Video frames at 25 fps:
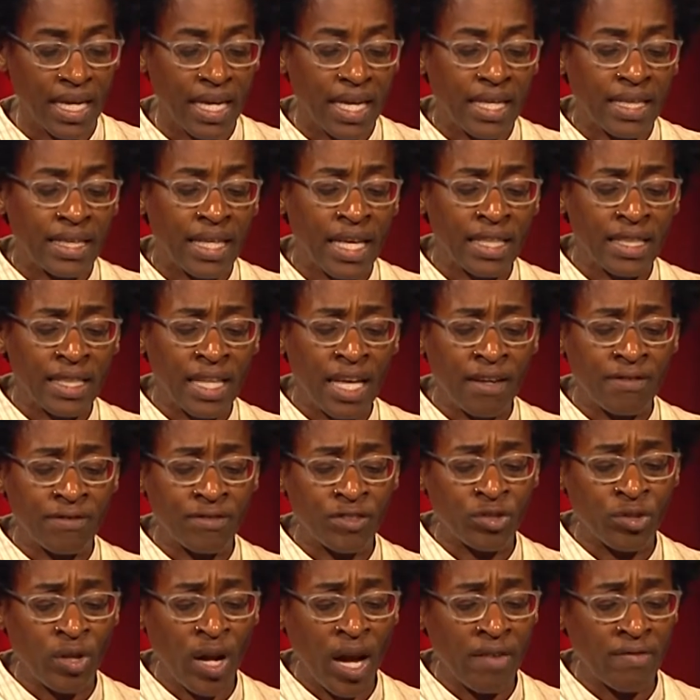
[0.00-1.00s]
They
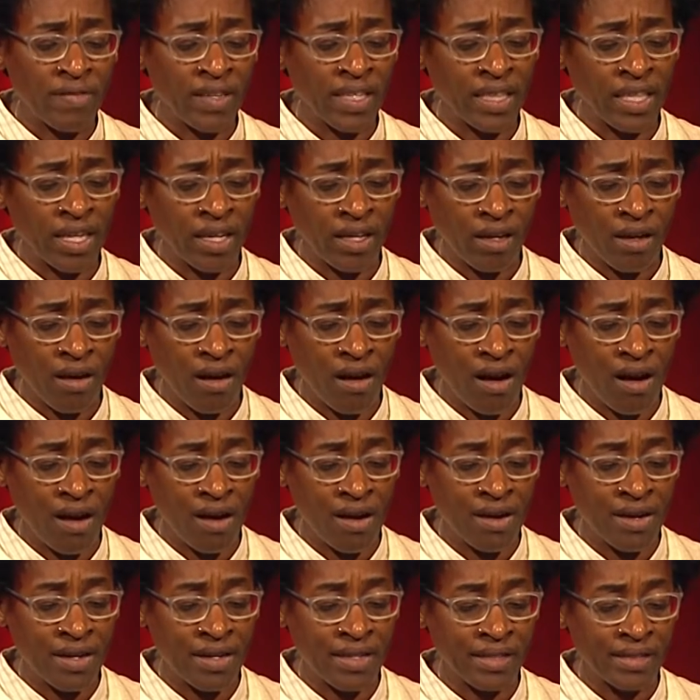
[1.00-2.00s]
left driving their
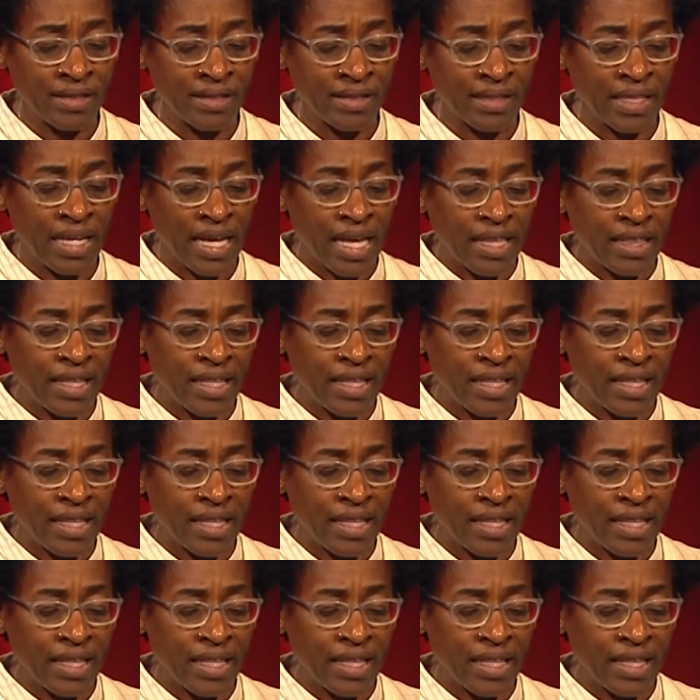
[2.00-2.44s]
cars.